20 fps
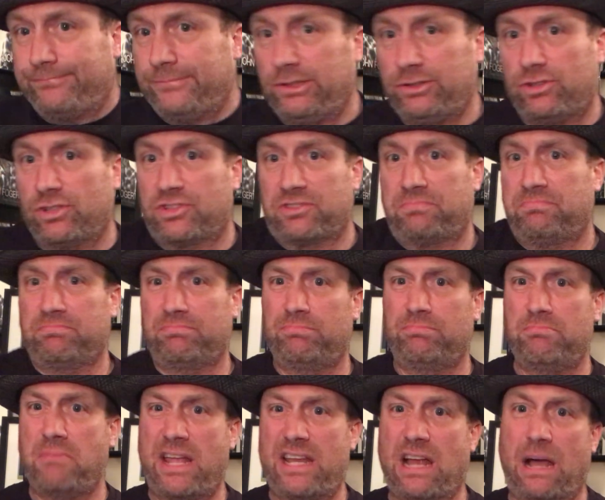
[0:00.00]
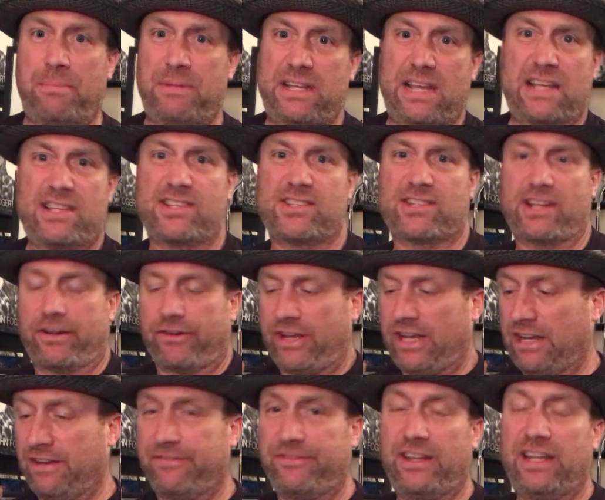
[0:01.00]
It just may not be necessary,
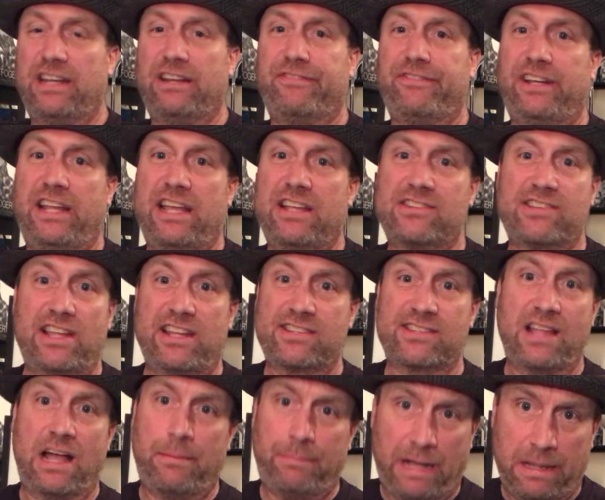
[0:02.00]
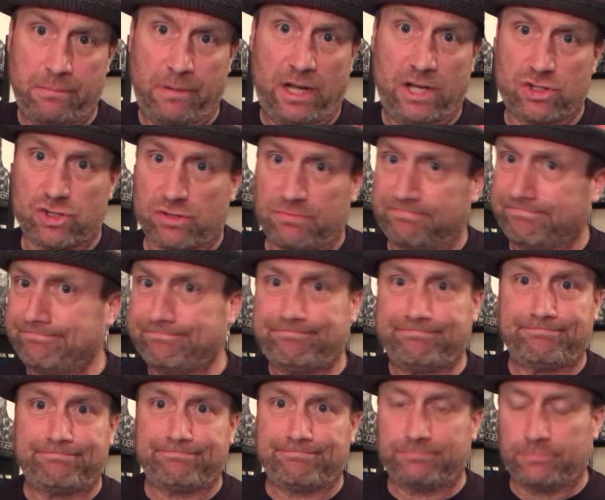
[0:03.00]
and if it is, it's not by much.
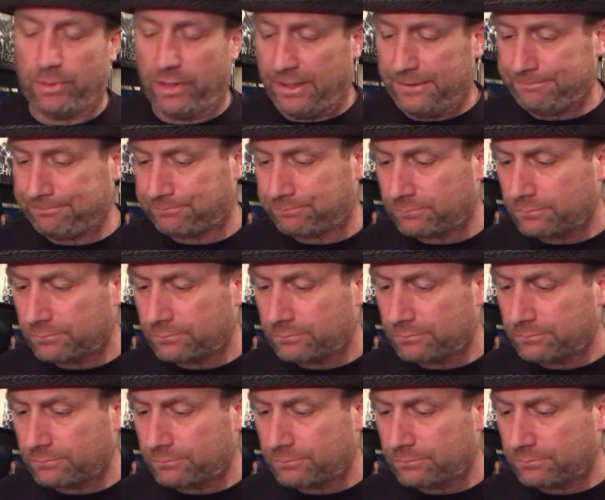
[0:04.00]
But